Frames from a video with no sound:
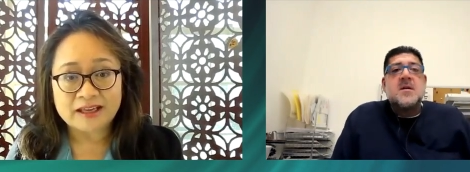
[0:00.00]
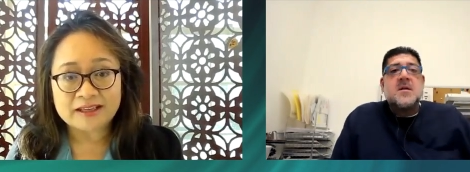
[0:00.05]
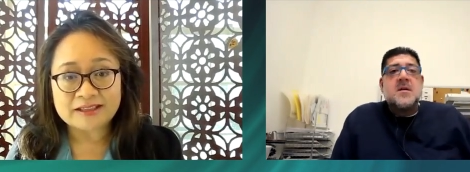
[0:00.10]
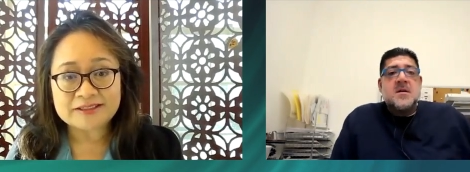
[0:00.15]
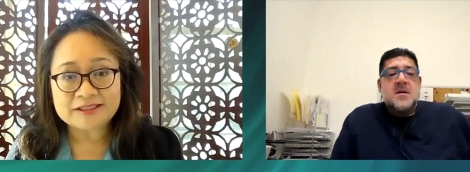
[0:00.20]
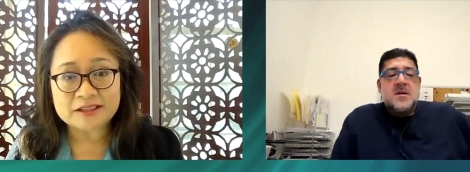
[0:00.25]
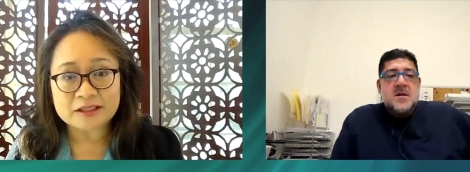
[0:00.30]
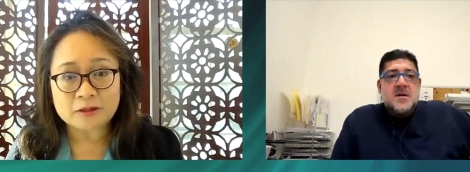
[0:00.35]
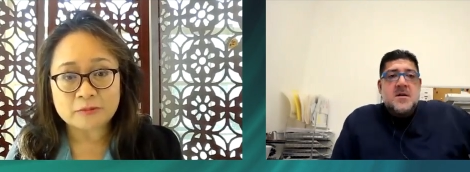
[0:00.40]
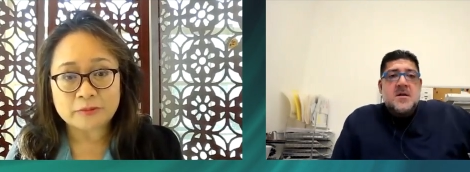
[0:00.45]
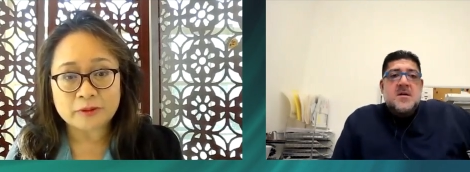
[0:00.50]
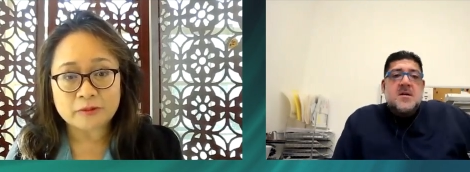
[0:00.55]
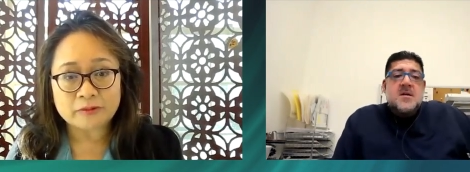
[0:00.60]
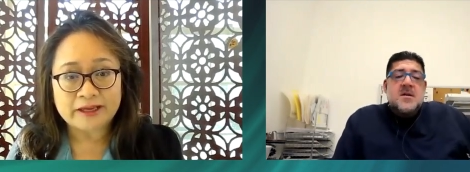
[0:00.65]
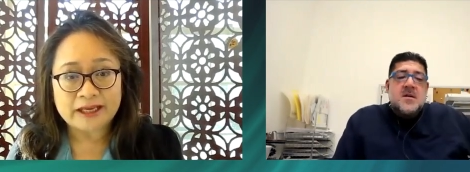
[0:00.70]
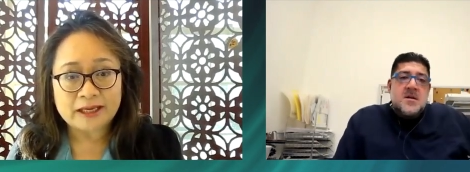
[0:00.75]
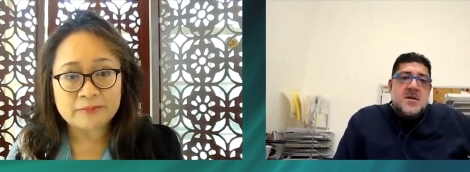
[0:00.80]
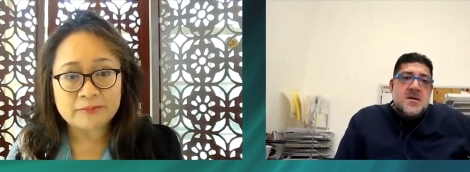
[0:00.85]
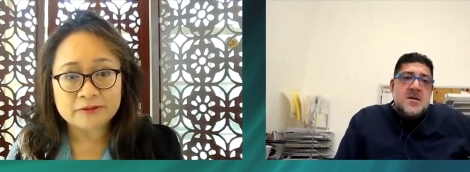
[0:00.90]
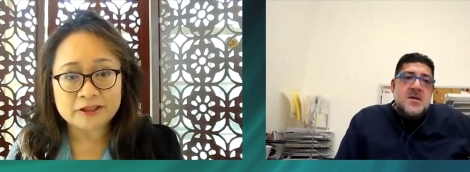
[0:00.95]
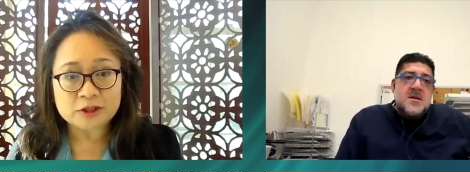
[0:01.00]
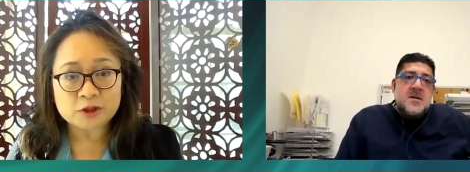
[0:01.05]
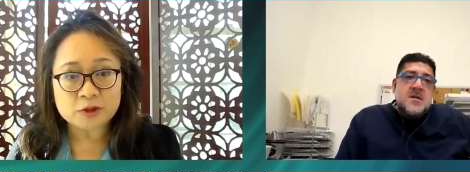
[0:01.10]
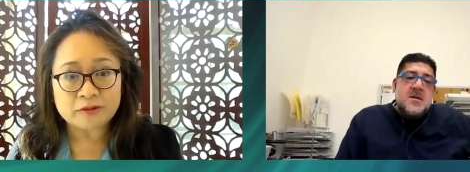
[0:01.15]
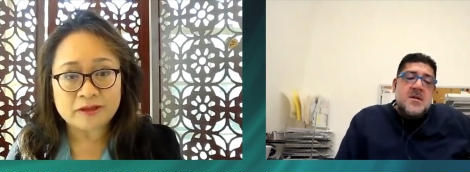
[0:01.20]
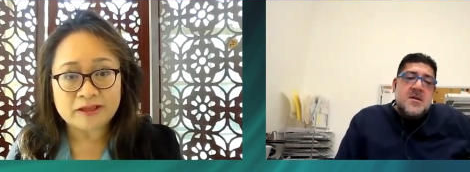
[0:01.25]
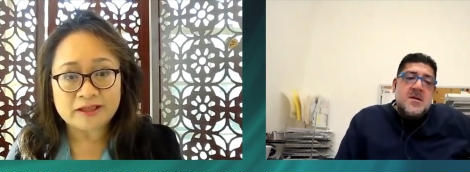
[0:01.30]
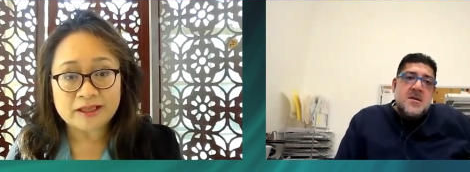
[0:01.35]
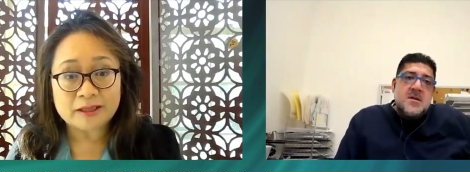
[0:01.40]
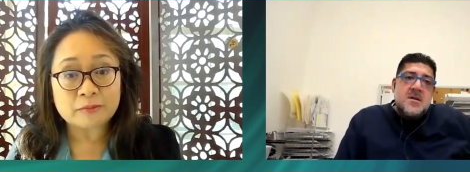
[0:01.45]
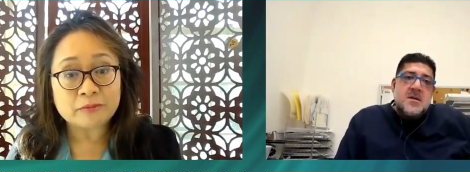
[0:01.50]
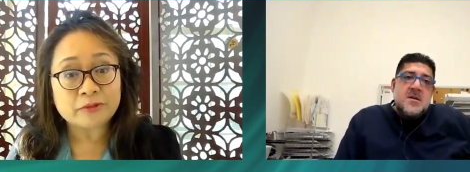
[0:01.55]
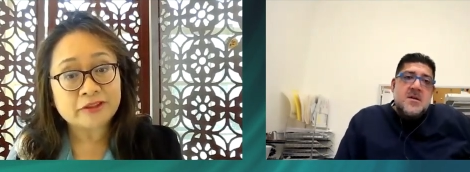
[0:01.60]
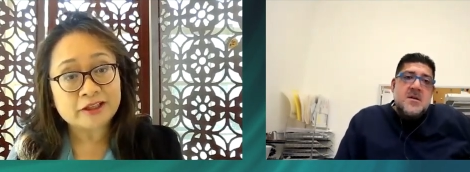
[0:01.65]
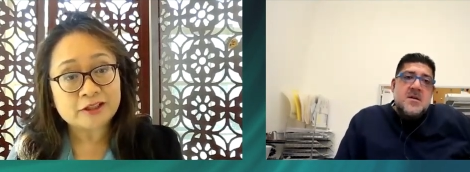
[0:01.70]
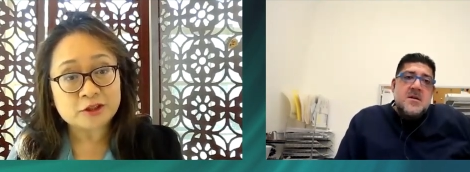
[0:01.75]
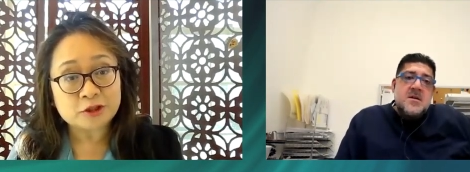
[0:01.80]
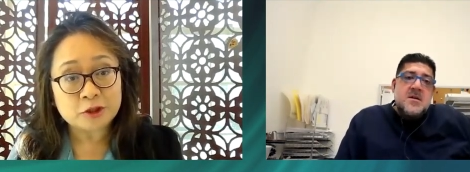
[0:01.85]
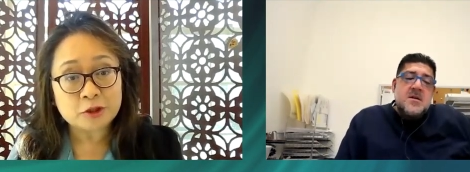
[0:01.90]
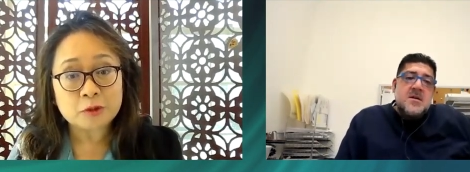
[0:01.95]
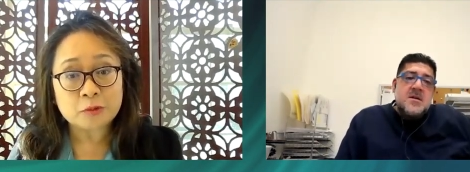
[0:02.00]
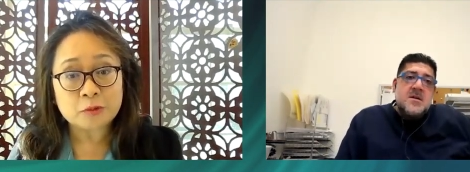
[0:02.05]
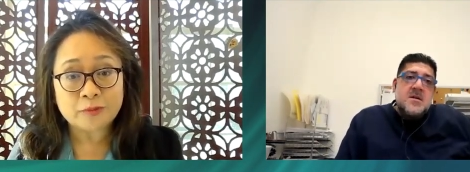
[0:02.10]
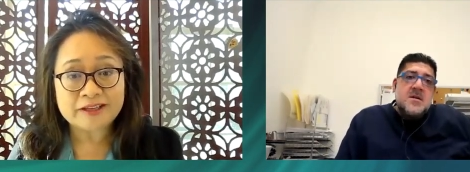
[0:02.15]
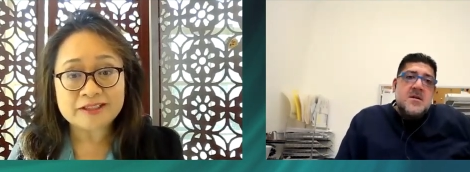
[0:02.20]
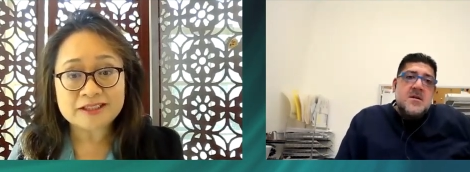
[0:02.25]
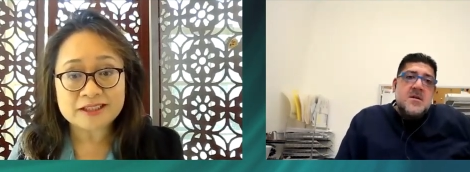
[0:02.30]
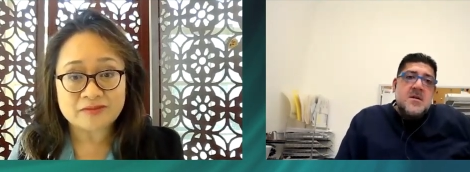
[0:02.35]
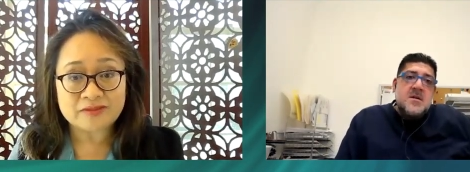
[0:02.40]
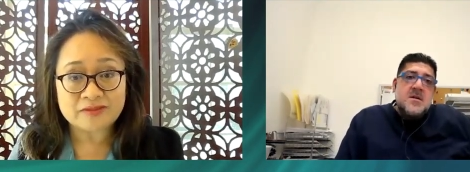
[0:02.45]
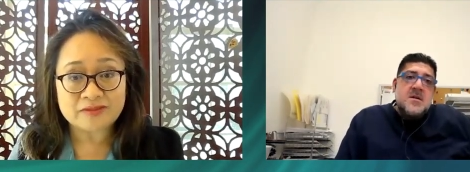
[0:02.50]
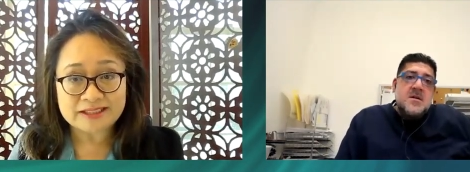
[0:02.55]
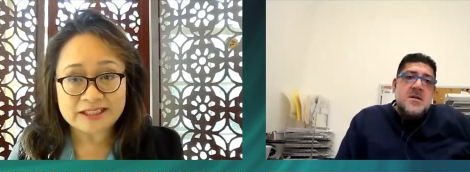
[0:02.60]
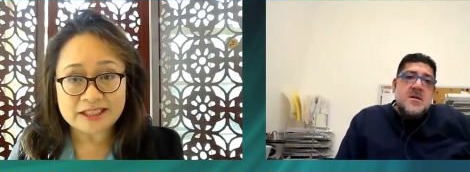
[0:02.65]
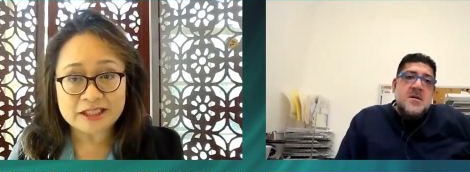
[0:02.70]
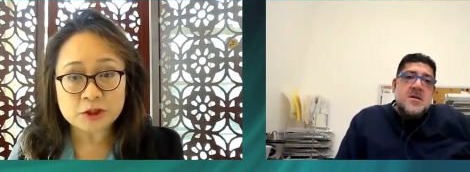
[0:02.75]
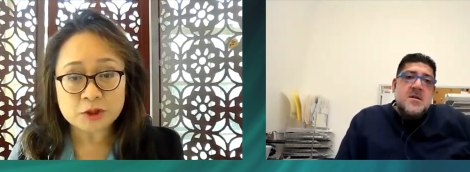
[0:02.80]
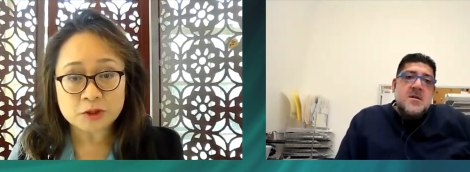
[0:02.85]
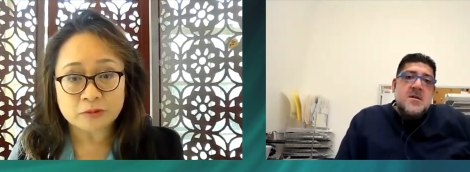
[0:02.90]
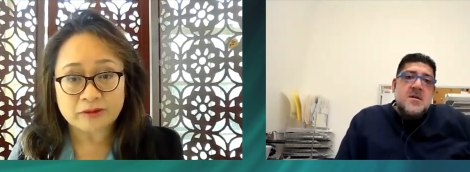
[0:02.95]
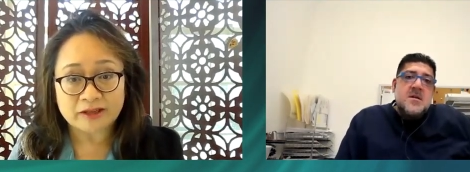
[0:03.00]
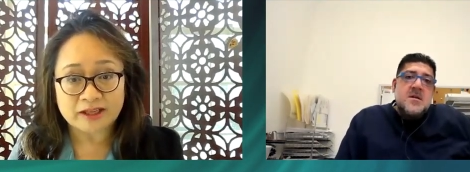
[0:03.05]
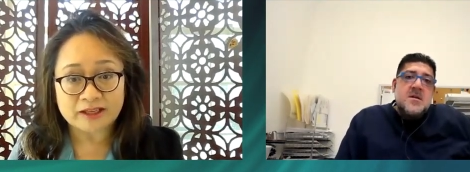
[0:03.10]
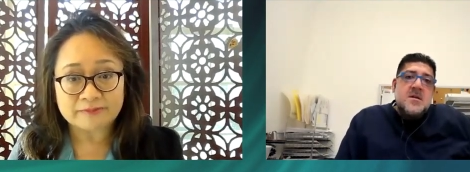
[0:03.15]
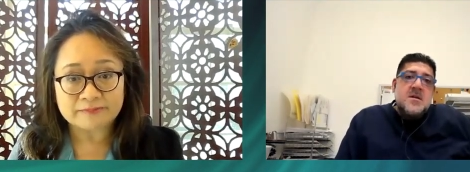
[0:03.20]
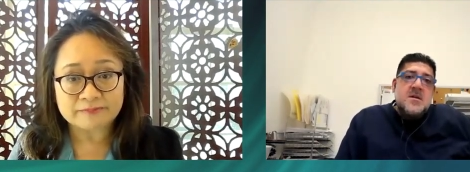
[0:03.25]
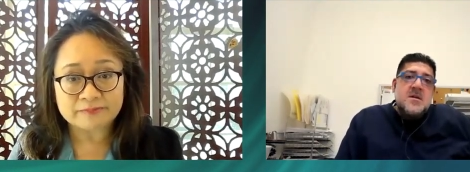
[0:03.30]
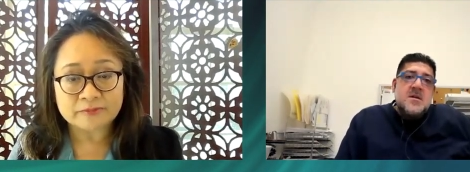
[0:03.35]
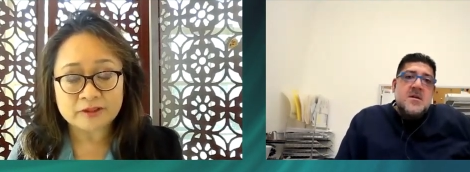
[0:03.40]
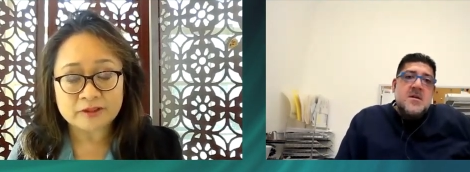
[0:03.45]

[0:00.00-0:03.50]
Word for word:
Speaker 1: and so we were able to treat him within two weeks of his injury